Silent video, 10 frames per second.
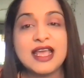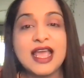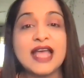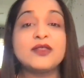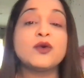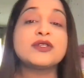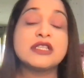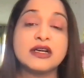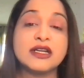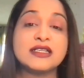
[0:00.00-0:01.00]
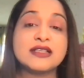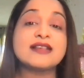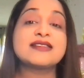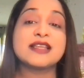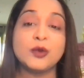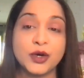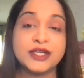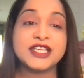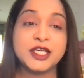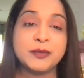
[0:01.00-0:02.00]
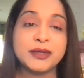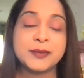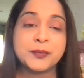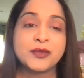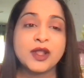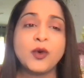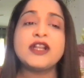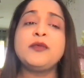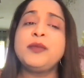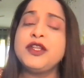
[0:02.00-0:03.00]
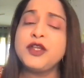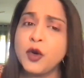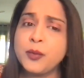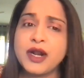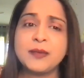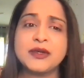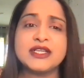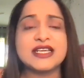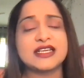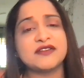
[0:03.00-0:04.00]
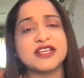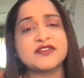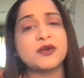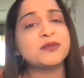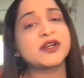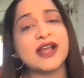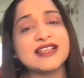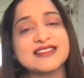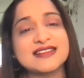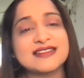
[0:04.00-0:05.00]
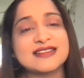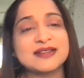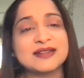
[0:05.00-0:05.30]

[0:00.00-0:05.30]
And those learnings are still worth keeping. What have been your primary takeaways from the crisis?